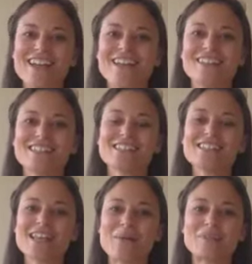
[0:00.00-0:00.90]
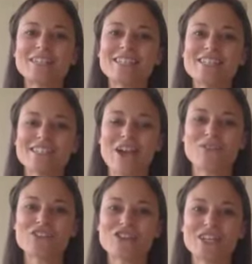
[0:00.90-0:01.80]
again, this is Emily, staff
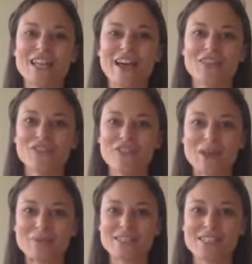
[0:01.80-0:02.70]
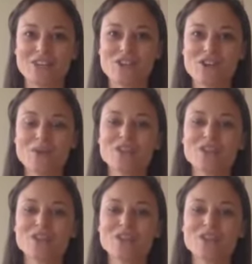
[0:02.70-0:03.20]
attorney at the Family Center,